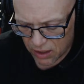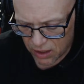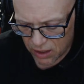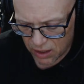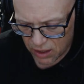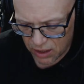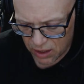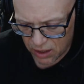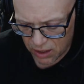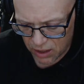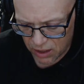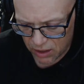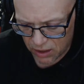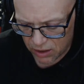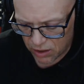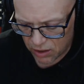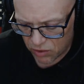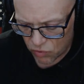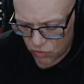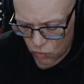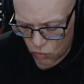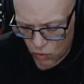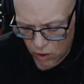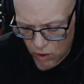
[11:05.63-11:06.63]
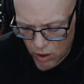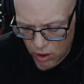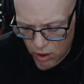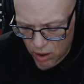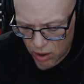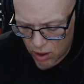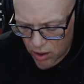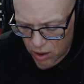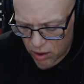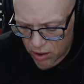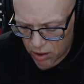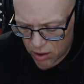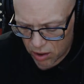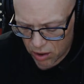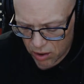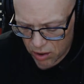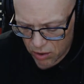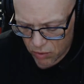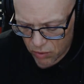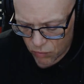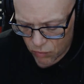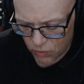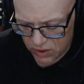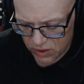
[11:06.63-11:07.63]
The Noir
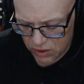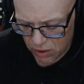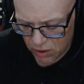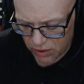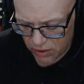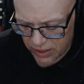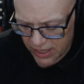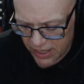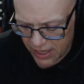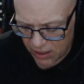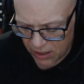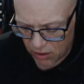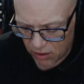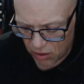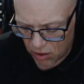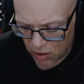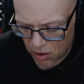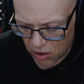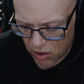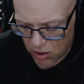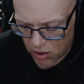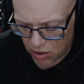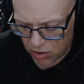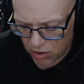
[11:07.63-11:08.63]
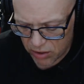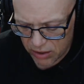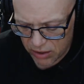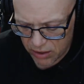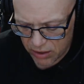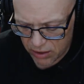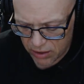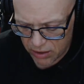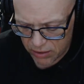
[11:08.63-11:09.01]
was on analog.